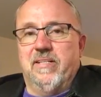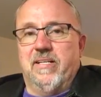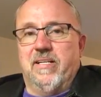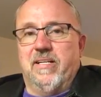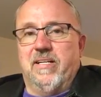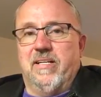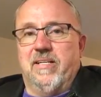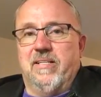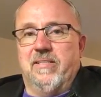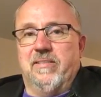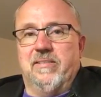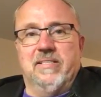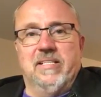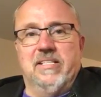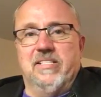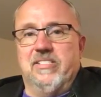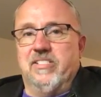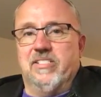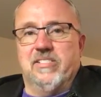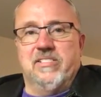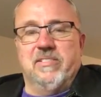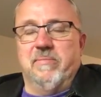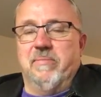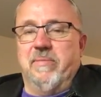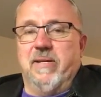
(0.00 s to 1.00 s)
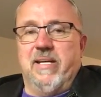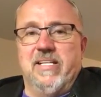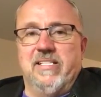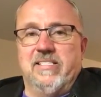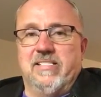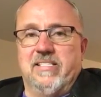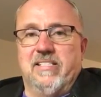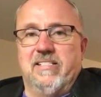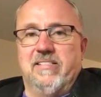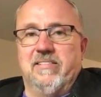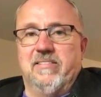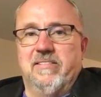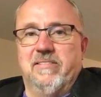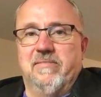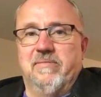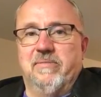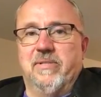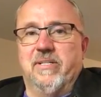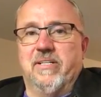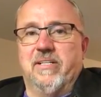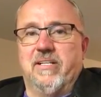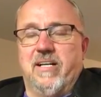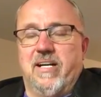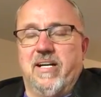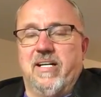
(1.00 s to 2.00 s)
It's just amazing
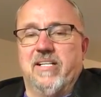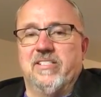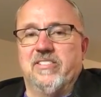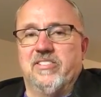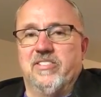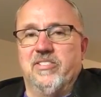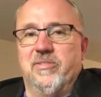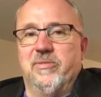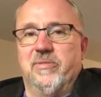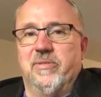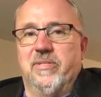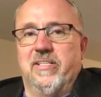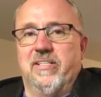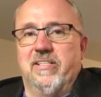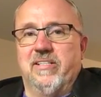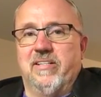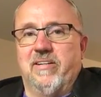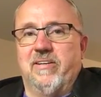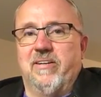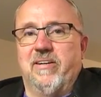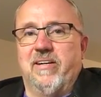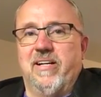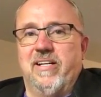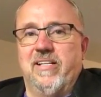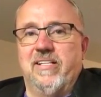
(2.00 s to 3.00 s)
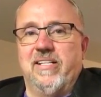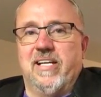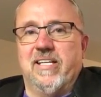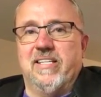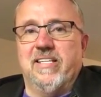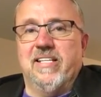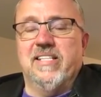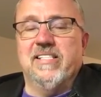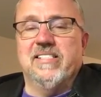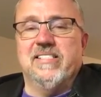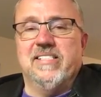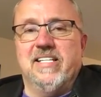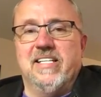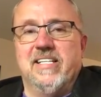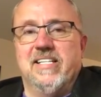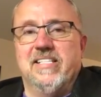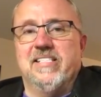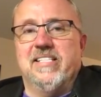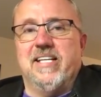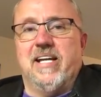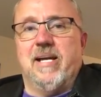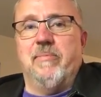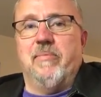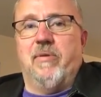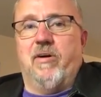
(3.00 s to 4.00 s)
what God is doing, all right? I think it's the
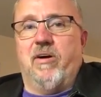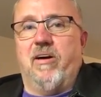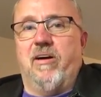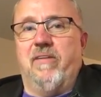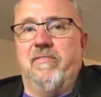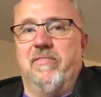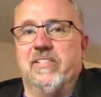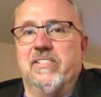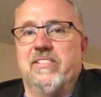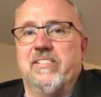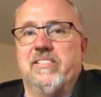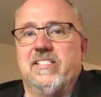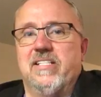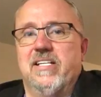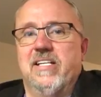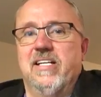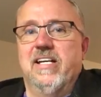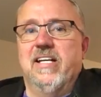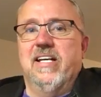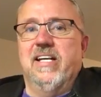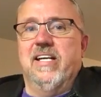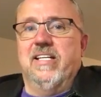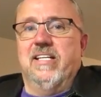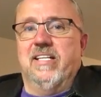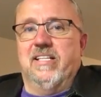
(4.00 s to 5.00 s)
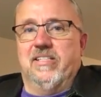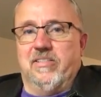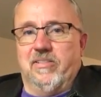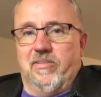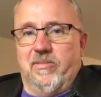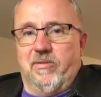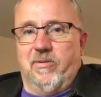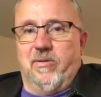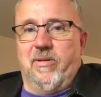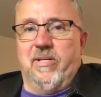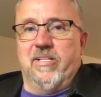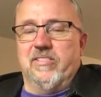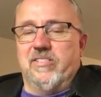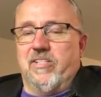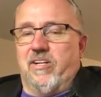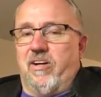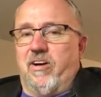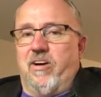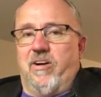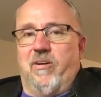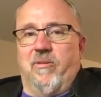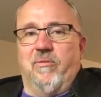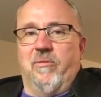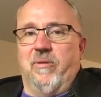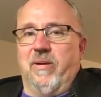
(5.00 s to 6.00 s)
end-time harvest that the Lord is
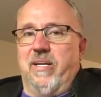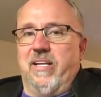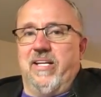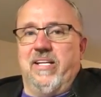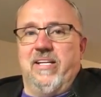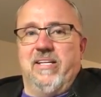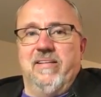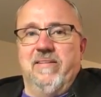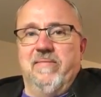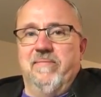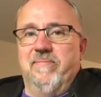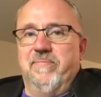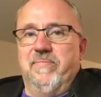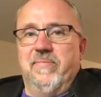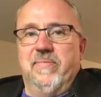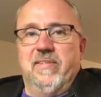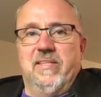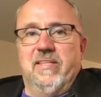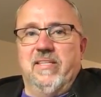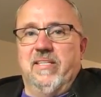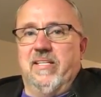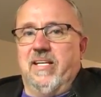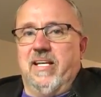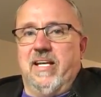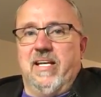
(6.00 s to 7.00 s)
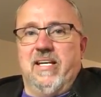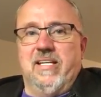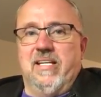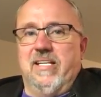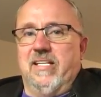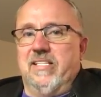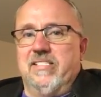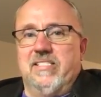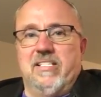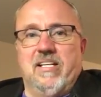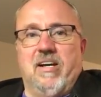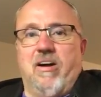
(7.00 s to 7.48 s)
already begun.